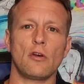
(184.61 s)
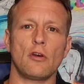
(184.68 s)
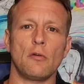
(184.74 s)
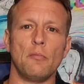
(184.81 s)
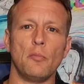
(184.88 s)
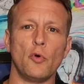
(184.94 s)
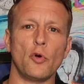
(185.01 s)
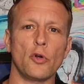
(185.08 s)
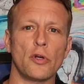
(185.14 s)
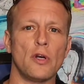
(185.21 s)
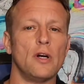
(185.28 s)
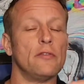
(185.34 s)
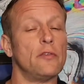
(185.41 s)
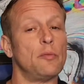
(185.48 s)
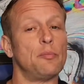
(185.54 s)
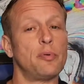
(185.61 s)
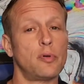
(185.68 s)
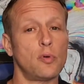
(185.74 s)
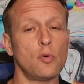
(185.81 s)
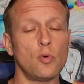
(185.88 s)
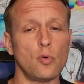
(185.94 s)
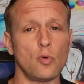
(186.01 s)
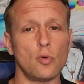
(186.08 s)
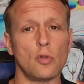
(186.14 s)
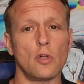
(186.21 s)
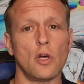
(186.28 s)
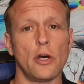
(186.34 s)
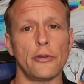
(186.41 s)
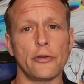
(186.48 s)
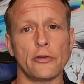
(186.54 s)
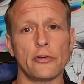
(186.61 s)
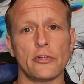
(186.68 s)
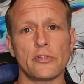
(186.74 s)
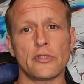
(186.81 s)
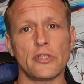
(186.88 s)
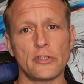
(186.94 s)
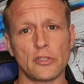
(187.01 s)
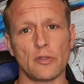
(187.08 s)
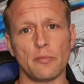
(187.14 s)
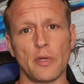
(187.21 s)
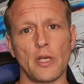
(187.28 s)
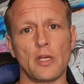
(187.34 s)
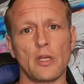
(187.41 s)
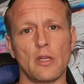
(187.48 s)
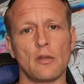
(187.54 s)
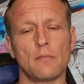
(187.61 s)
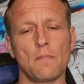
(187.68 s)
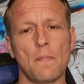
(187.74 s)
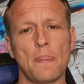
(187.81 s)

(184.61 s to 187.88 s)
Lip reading: more of a pull on your decision making.